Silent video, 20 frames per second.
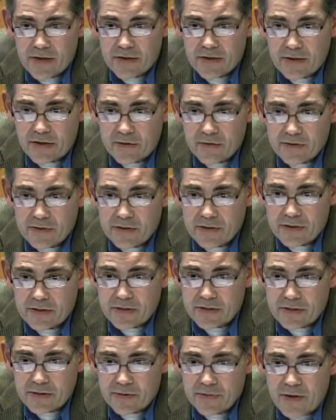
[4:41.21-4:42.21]
Those
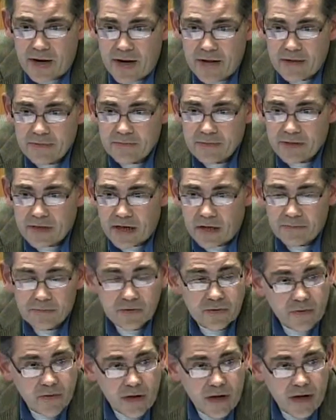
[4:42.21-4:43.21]
two items
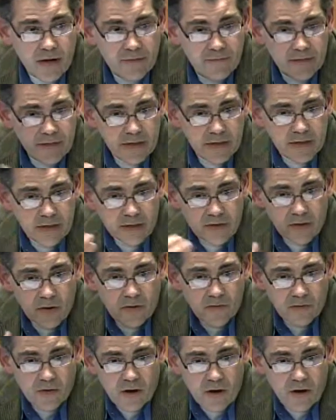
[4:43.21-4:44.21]
help drive the
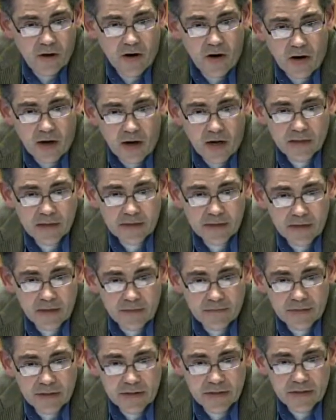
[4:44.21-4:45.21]
overall cost
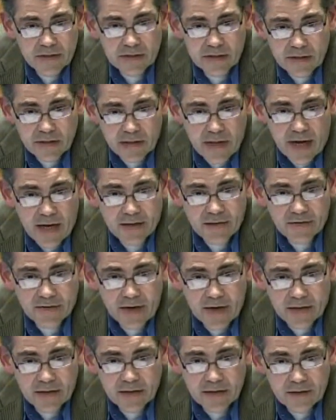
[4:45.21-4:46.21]
of this
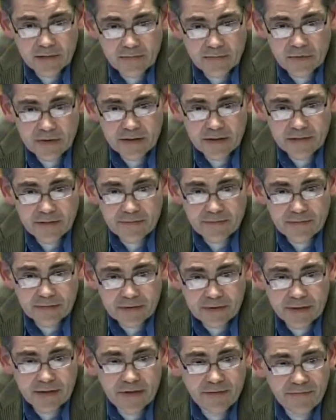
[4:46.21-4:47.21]
contract pretty
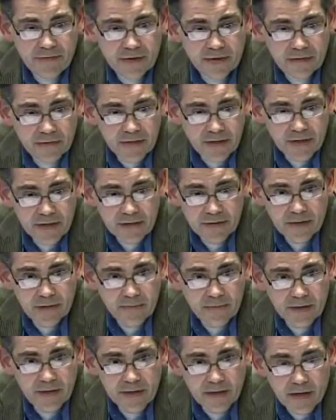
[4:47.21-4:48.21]
significantly,
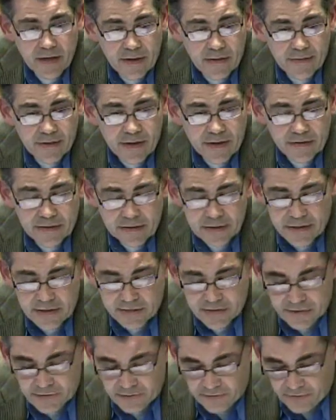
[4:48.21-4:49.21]
and we uh, thank the
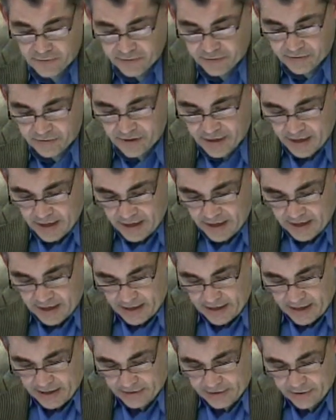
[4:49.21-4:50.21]
teachers for
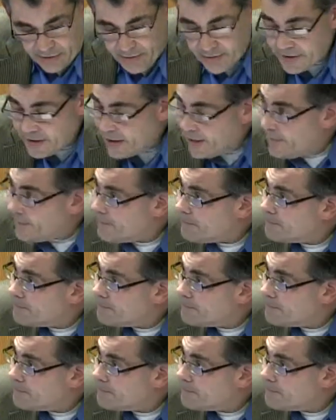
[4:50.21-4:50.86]
doing that.